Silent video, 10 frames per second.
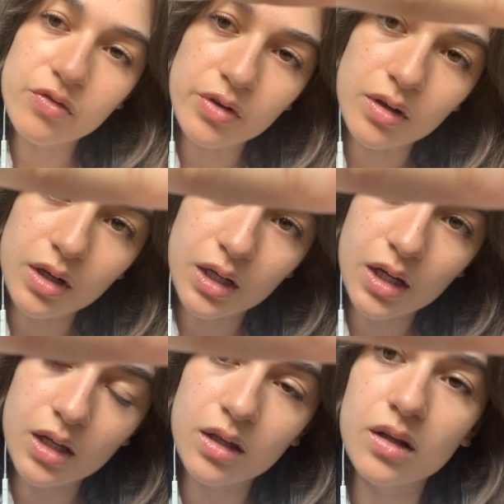you feel
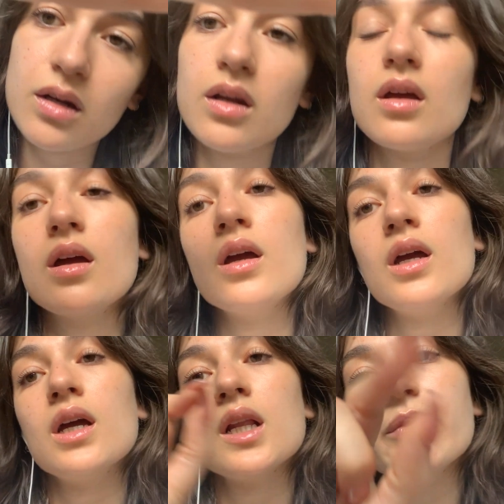good.
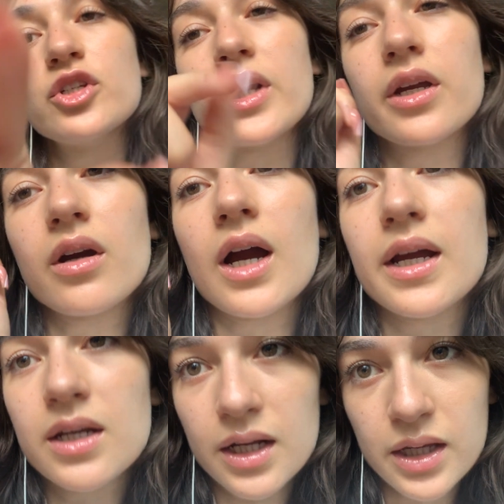Check your
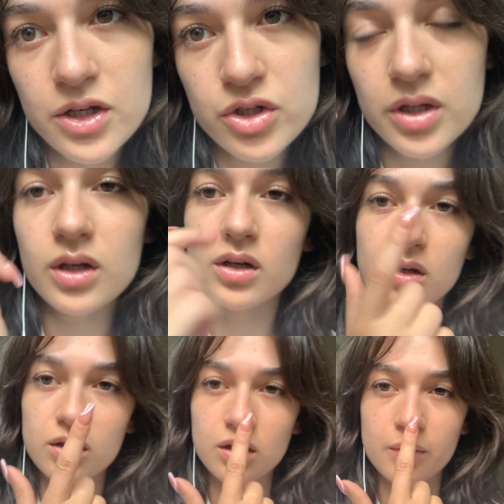eye dilation.
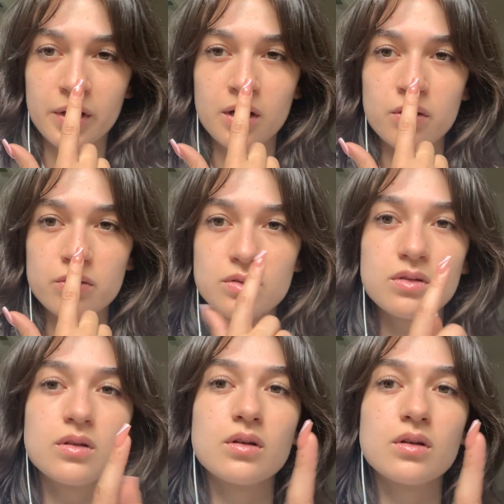Look at my nose.